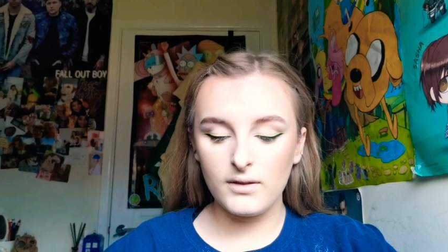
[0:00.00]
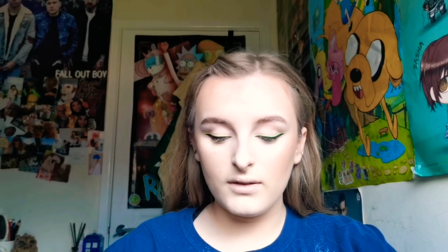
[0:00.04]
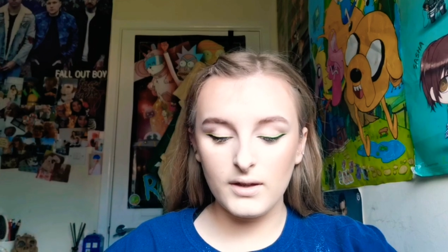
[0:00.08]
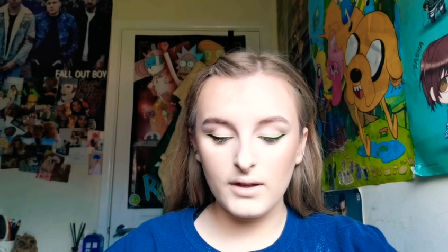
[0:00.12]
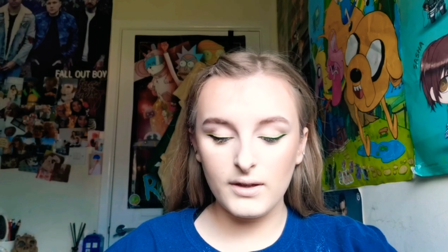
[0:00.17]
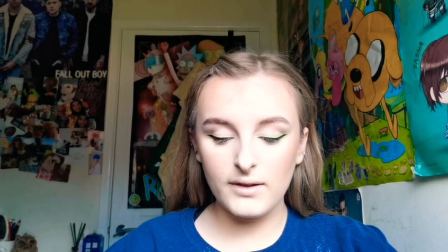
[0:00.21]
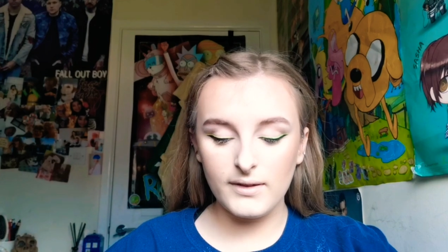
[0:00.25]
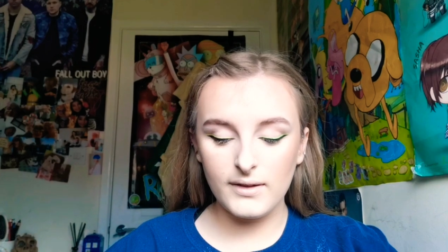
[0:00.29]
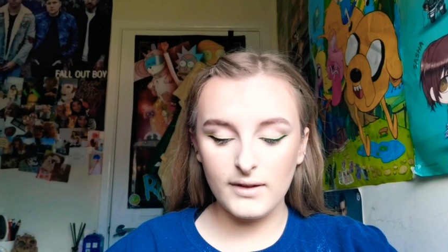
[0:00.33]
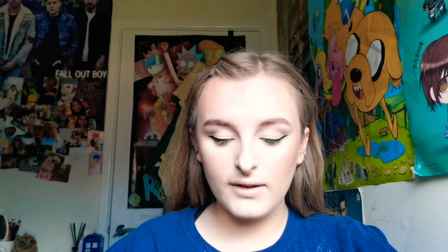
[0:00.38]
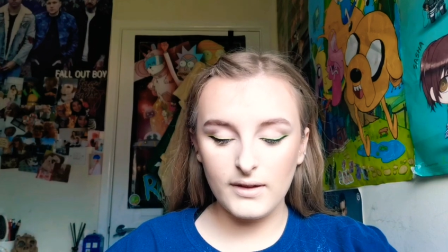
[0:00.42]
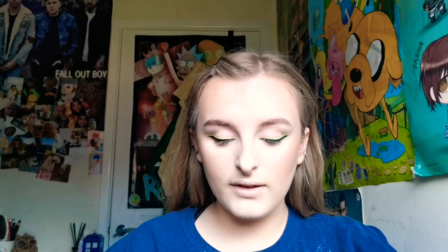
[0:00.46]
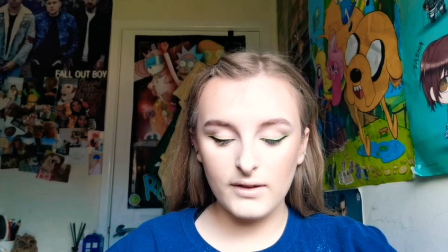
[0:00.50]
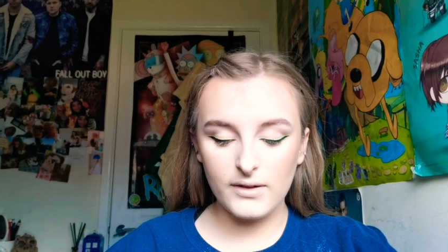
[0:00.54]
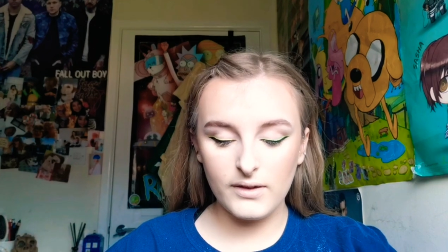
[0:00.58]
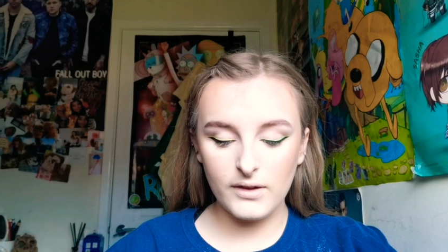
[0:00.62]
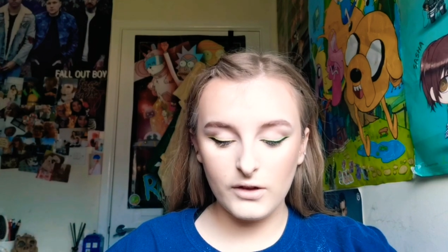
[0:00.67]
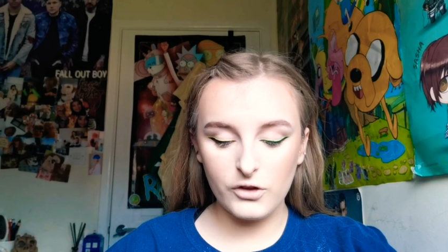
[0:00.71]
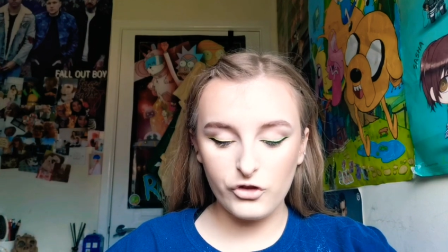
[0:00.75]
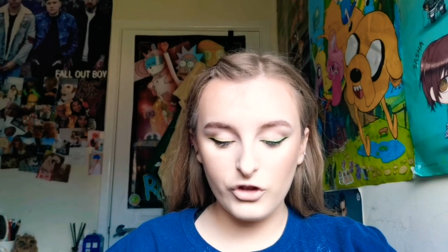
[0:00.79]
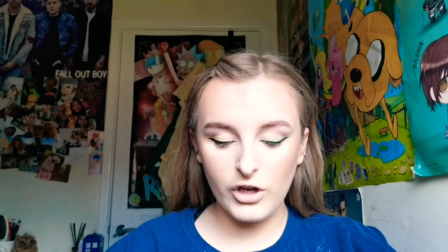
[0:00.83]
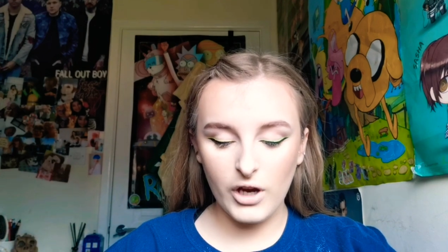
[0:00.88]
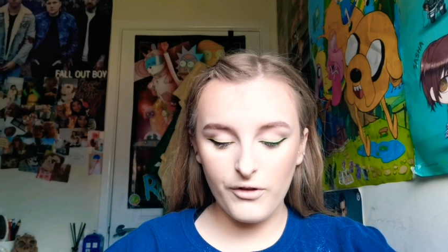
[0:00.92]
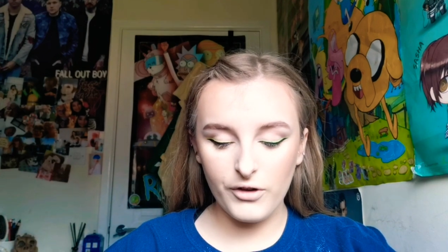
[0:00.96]
This is
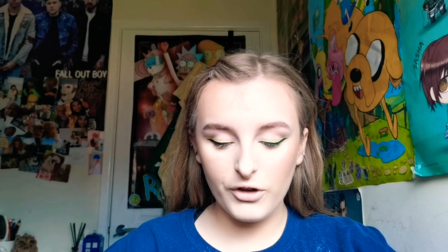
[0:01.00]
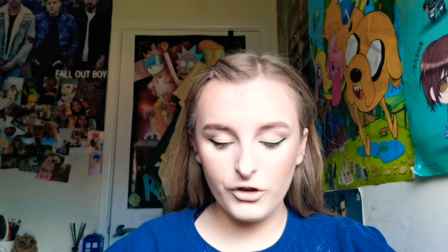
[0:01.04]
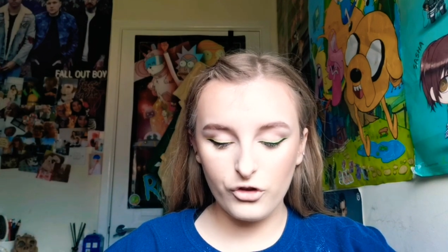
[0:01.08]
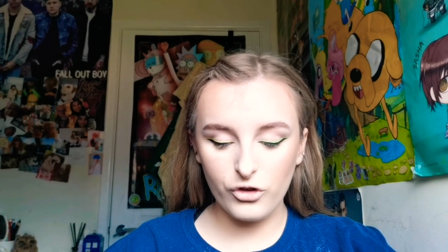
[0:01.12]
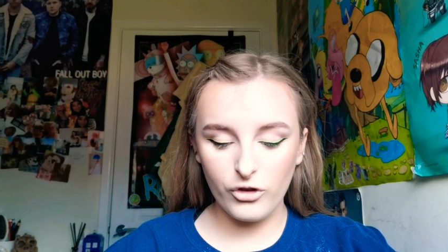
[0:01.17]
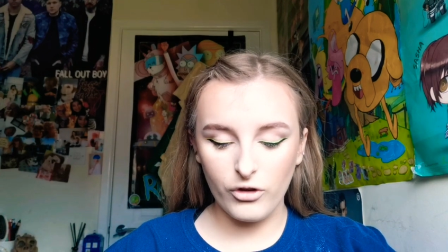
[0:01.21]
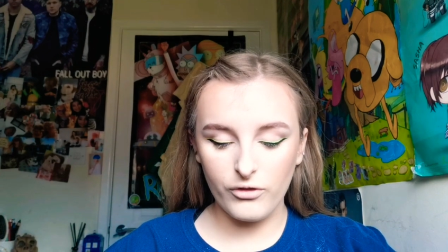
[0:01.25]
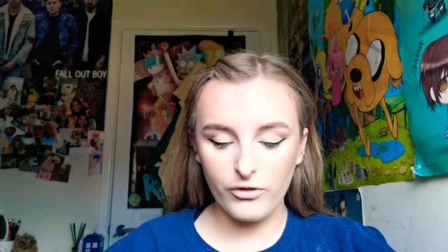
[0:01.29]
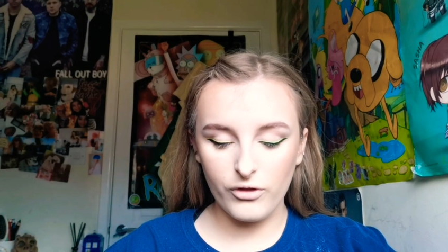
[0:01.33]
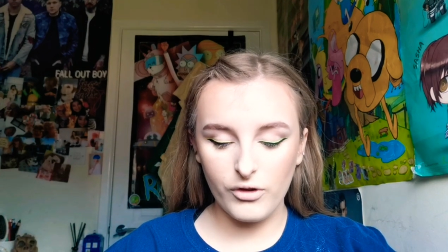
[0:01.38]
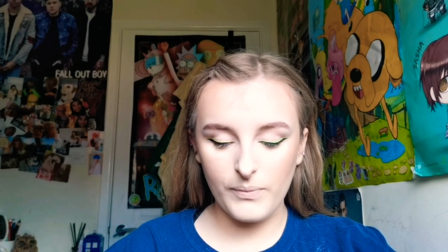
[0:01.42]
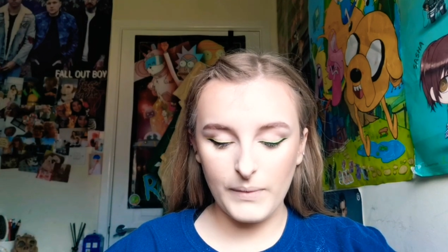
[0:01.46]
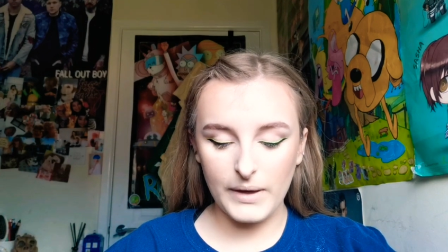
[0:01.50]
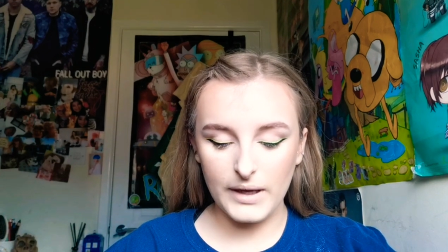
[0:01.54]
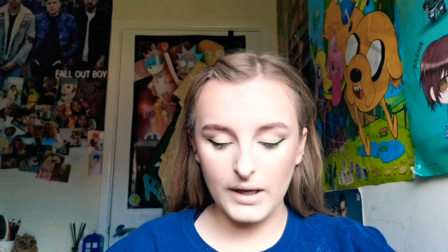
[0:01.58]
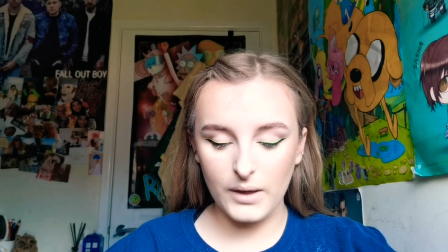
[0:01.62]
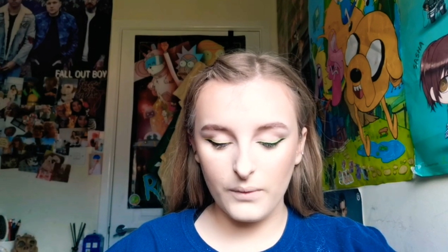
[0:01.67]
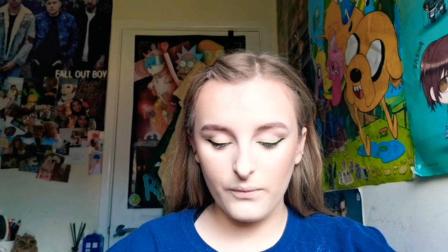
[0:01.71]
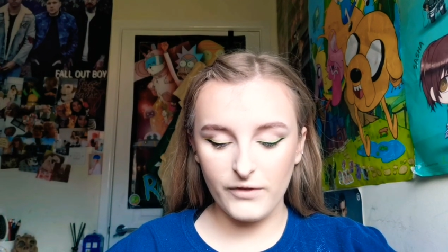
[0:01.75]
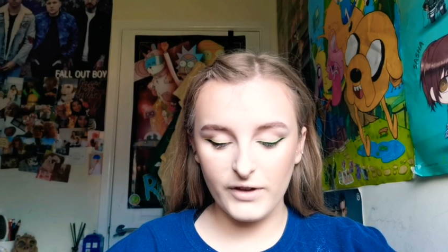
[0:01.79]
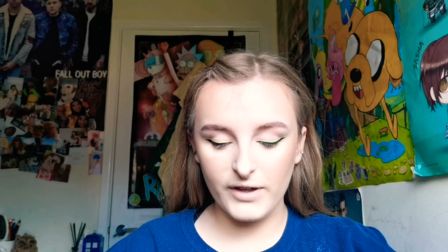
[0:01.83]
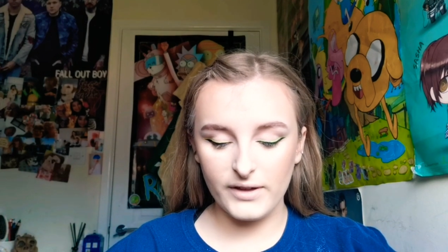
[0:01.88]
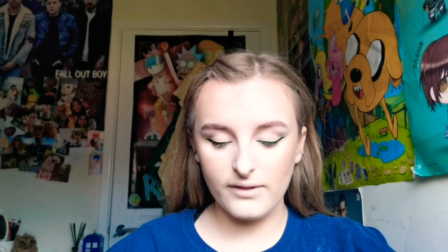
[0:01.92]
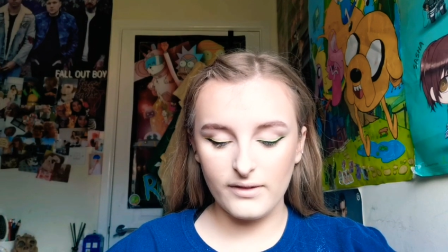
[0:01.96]
Cherry Truffle
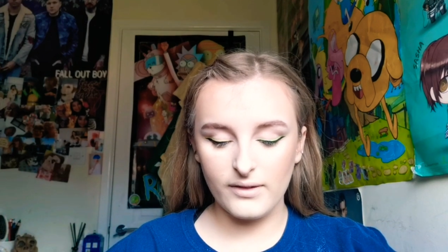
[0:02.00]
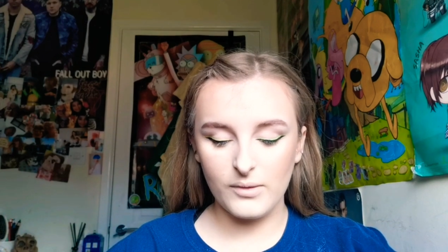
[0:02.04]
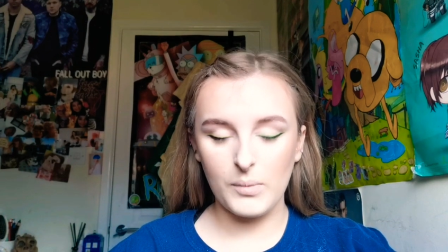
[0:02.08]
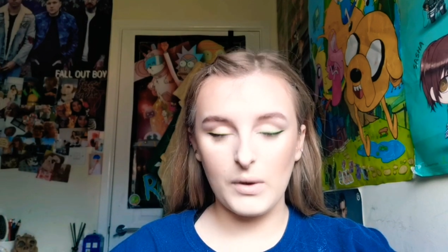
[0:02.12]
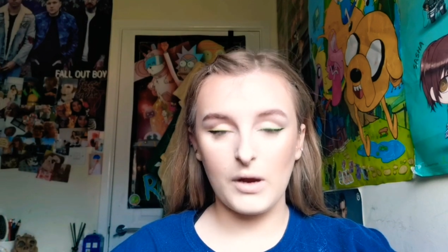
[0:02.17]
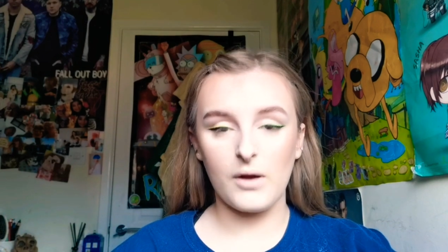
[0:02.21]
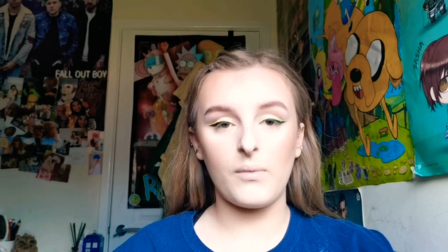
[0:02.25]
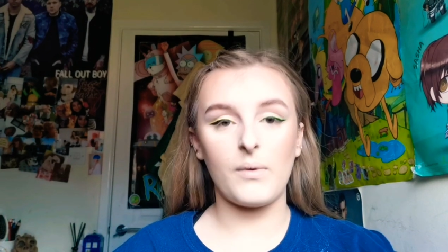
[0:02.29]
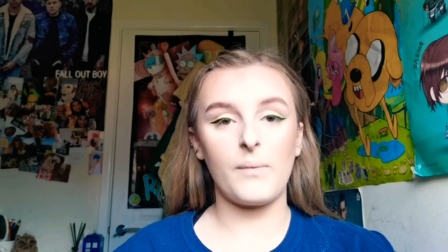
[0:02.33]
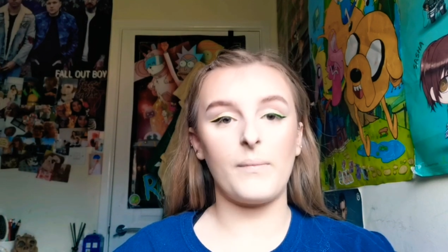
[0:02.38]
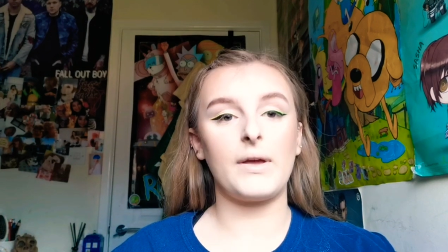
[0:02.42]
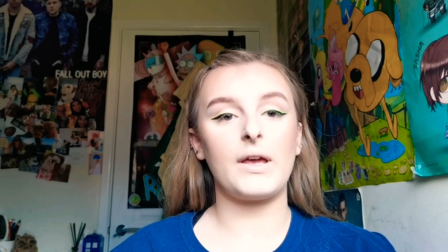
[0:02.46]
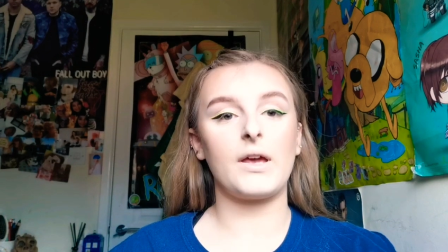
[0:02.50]
Makeup Fix Inspired by